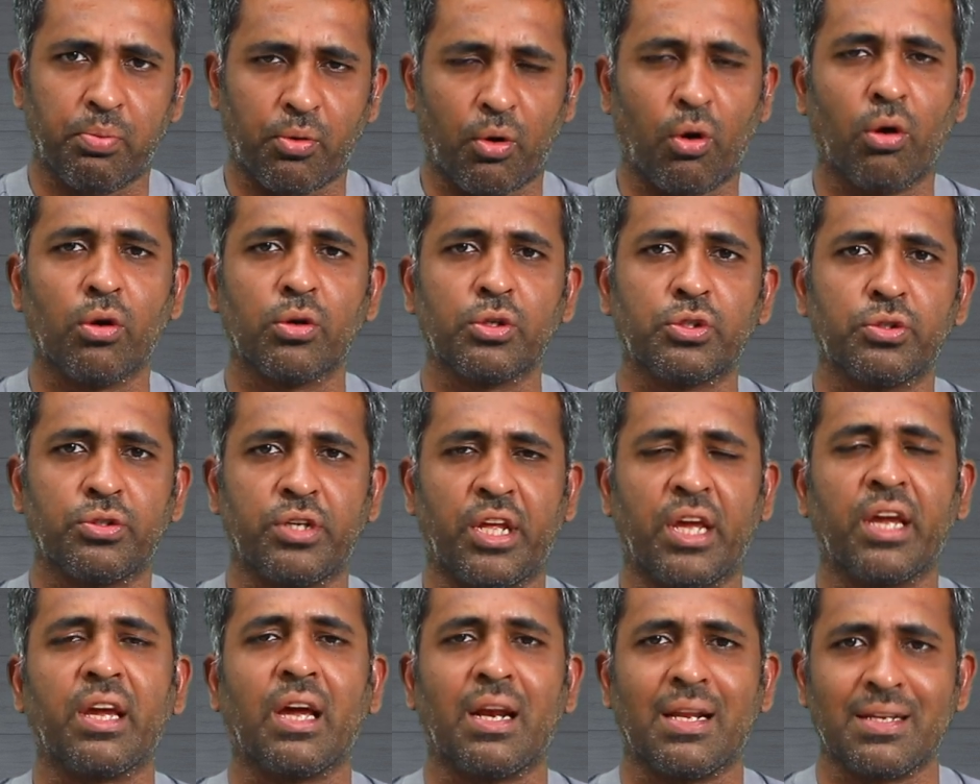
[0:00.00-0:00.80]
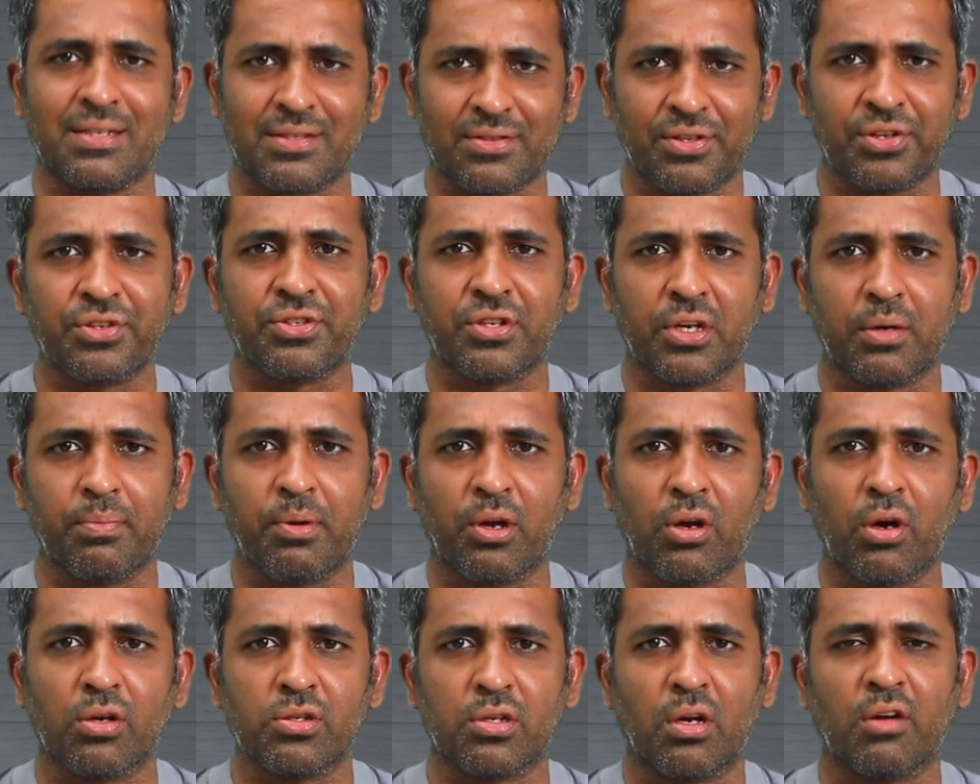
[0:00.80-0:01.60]
prone to take anesthesia
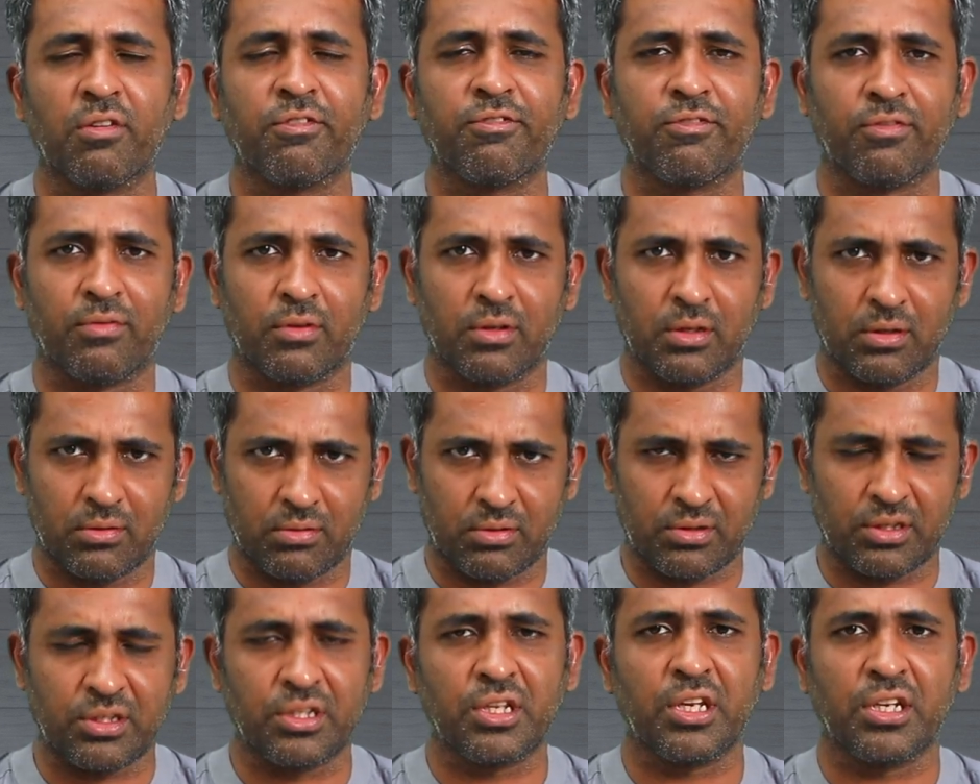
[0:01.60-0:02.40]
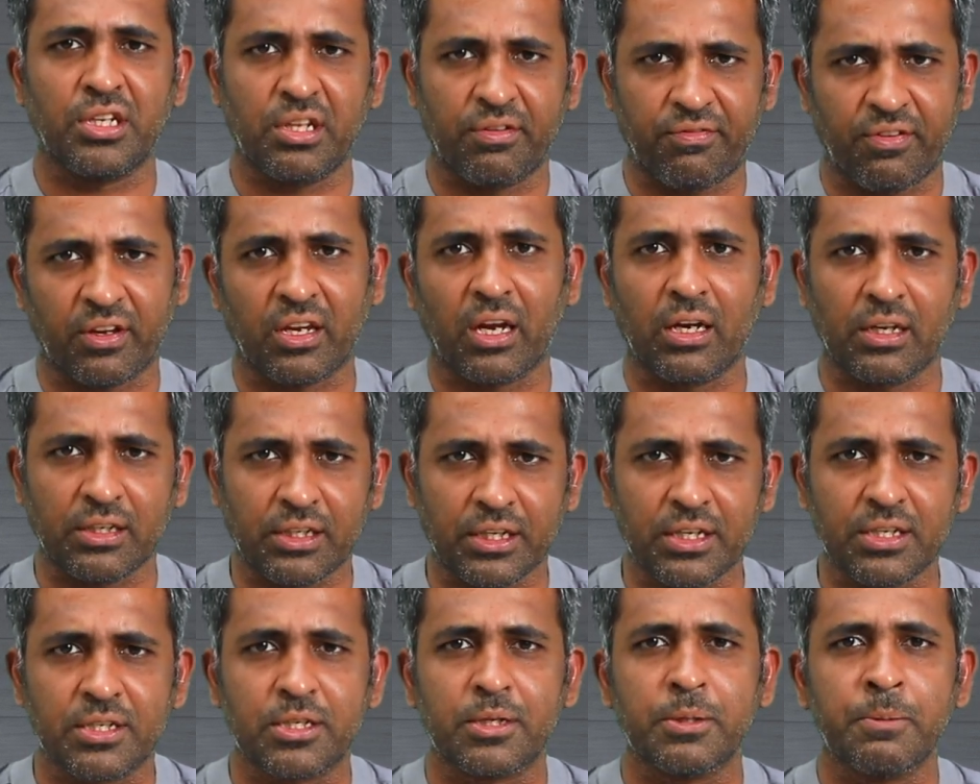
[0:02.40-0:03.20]
because of the
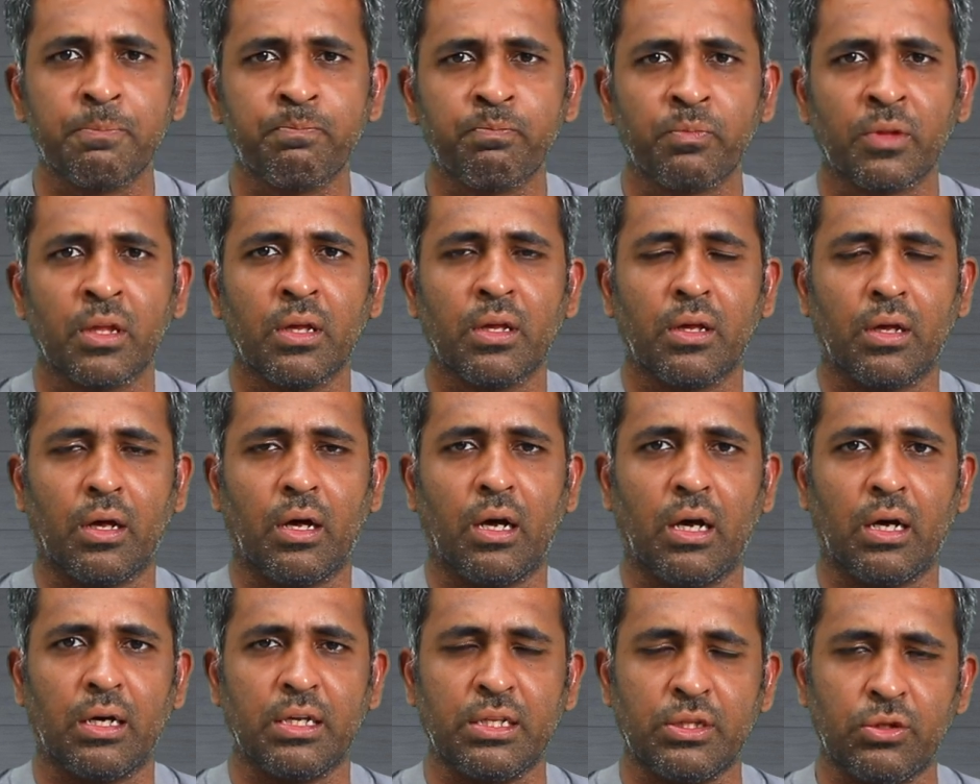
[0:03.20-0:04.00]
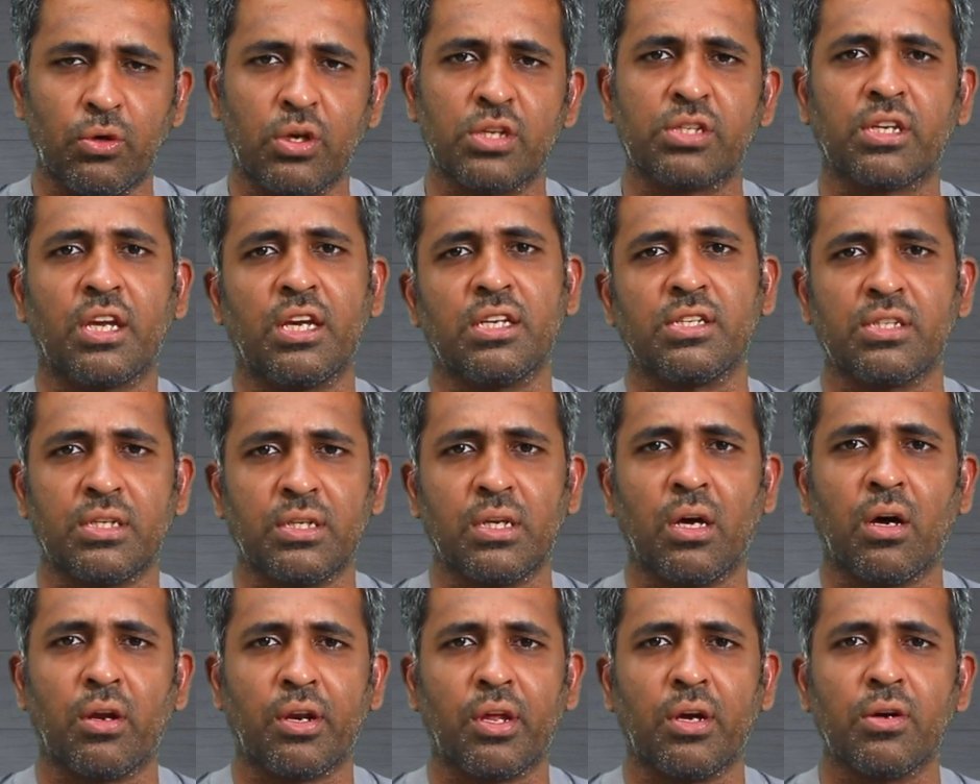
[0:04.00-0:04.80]
difficulties. In those case
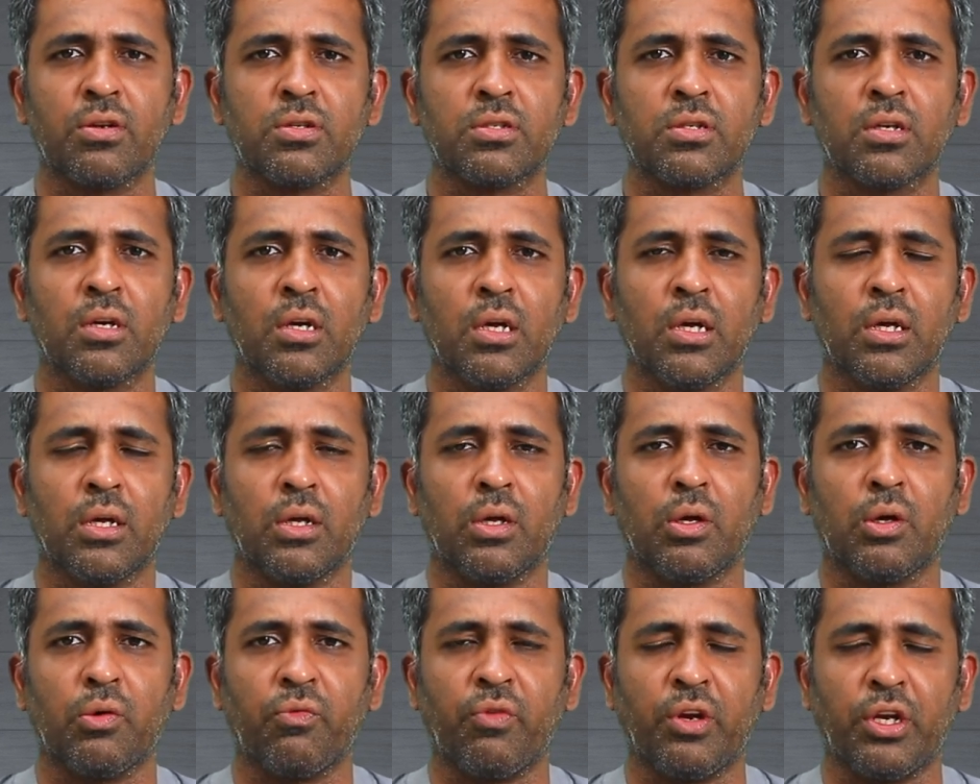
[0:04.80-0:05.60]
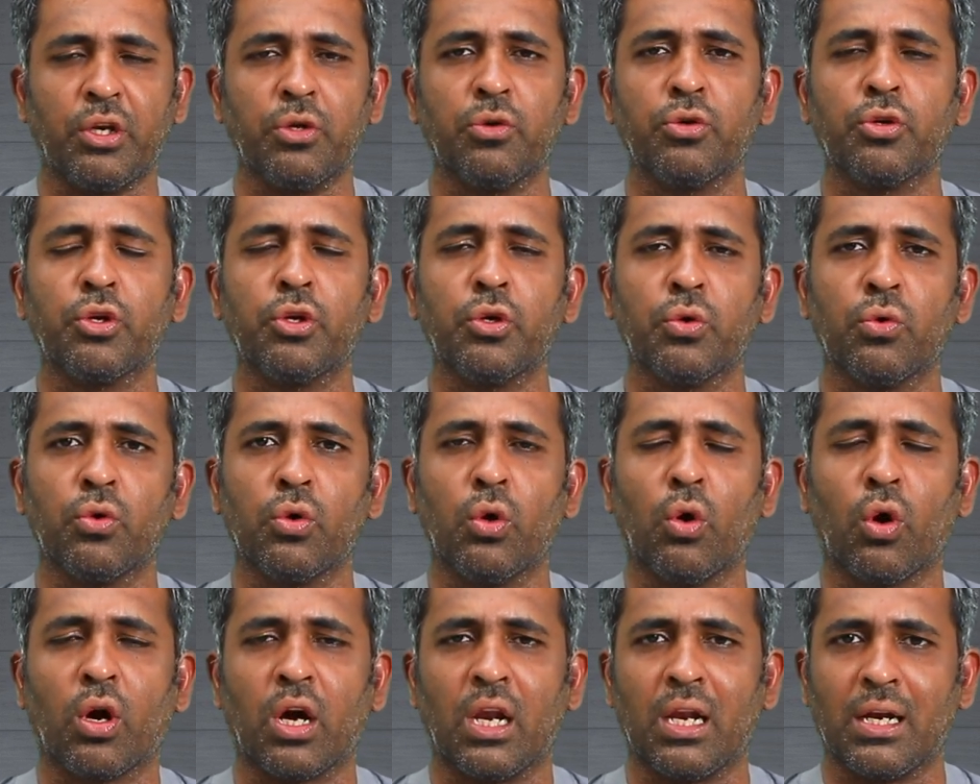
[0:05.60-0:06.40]
scenarios we do give
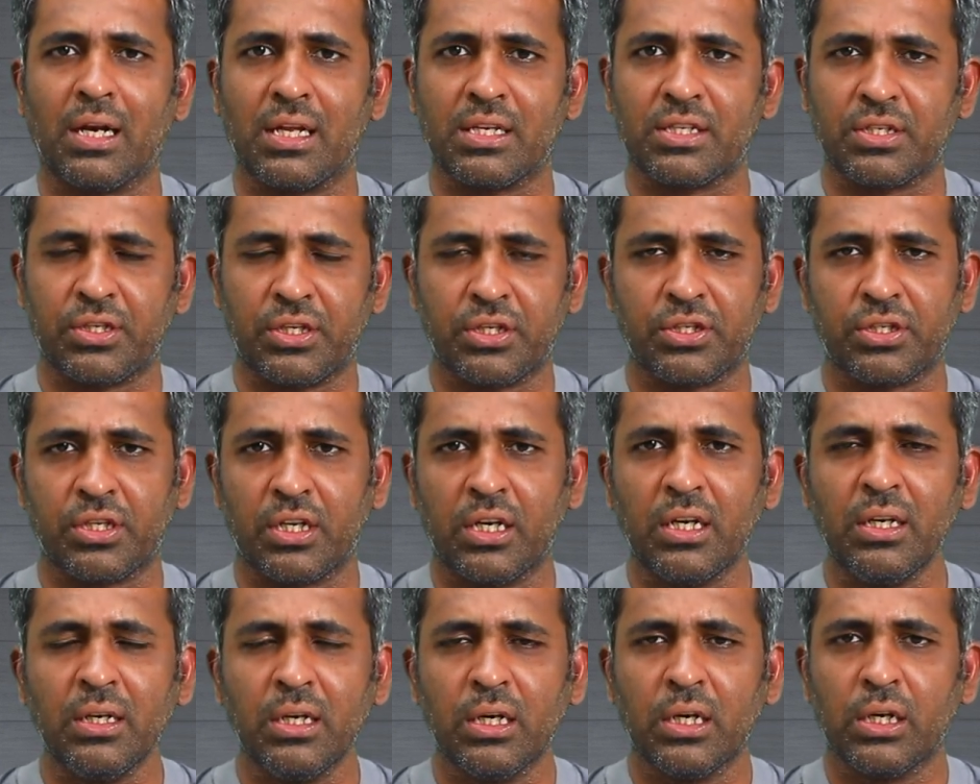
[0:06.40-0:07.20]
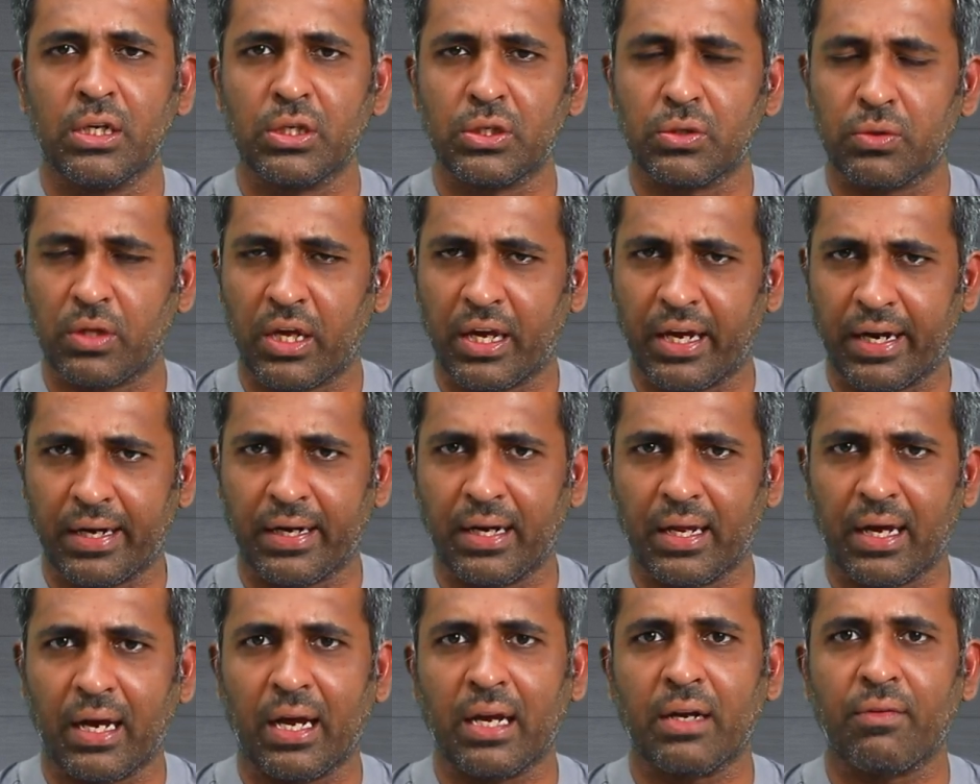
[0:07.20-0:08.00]
local anesthesia to the
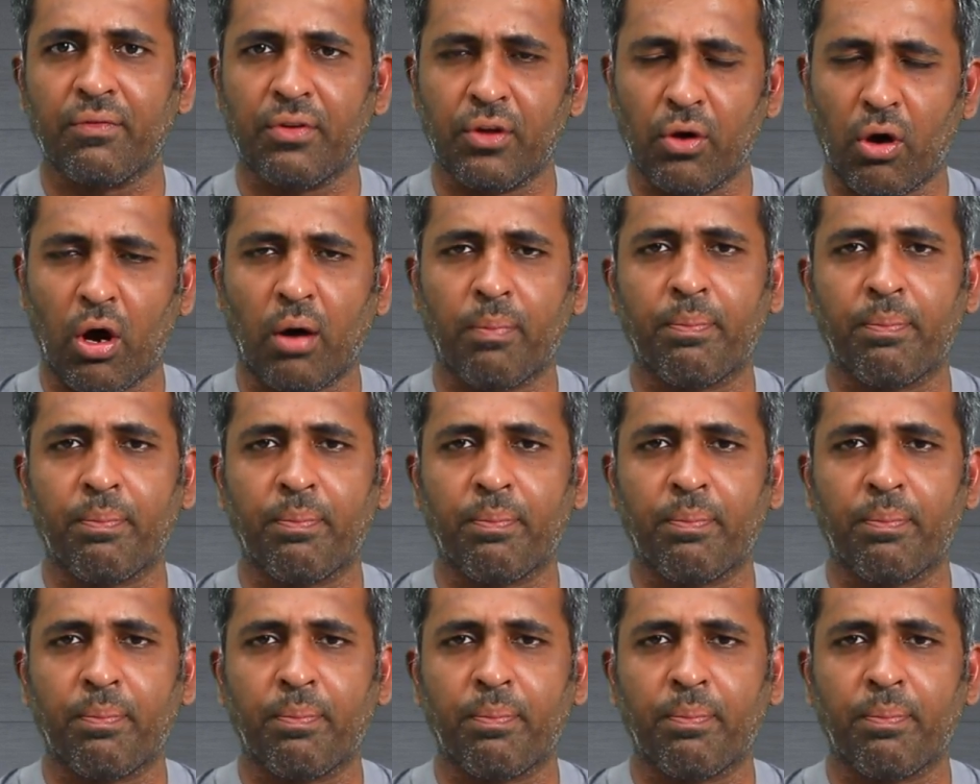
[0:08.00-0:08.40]
head and we